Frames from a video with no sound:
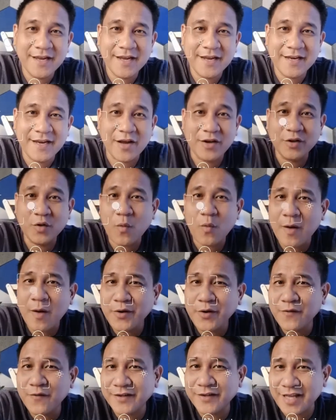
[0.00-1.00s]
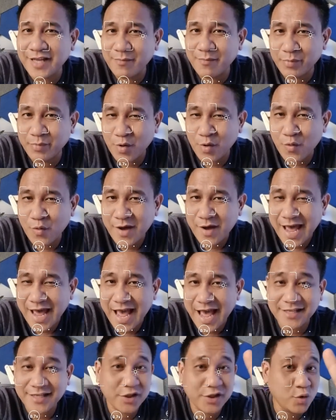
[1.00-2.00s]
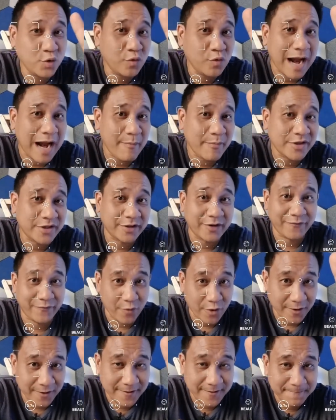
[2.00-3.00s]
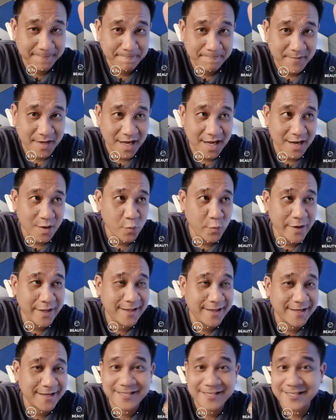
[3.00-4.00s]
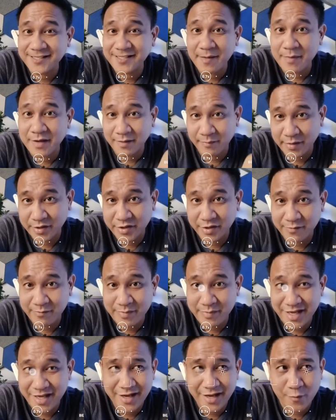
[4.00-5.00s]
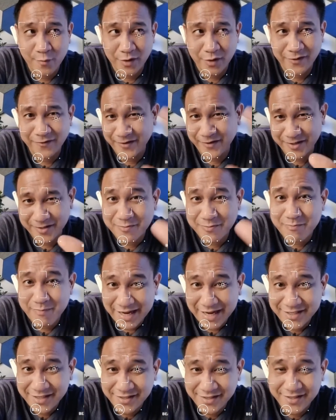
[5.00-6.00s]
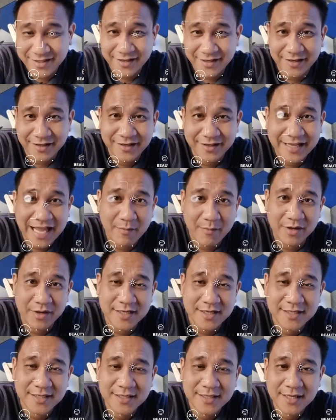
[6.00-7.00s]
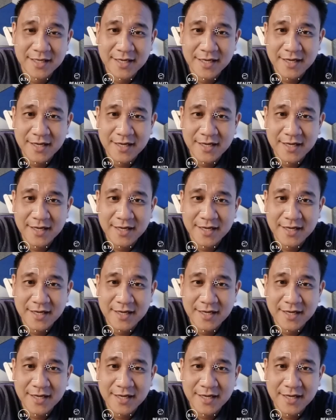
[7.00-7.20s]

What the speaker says: Now, the Huawei Nova 10 Pro has two cameras at the front, with the 60 megapixel being one of its best cameras.